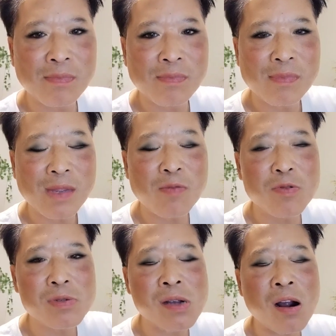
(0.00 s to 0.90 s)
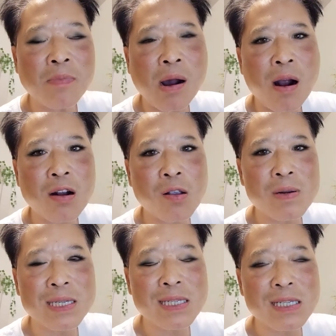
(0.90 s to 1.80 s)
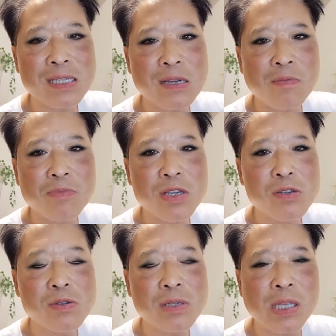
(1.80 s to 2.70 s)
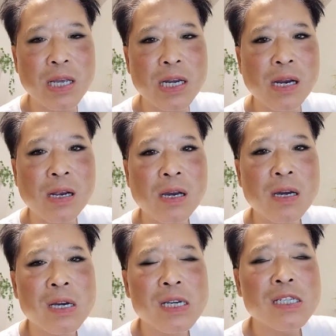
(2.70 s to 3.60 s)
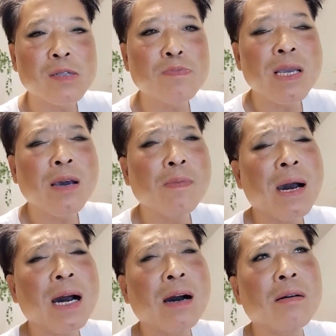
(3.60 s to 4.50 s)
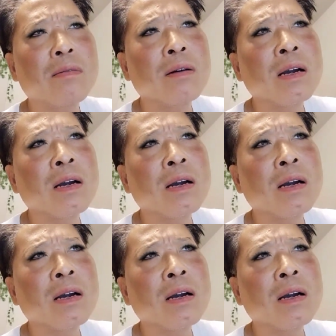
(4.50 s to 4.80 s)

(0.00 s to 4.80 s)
And when we talk about art criticism, we usually speak about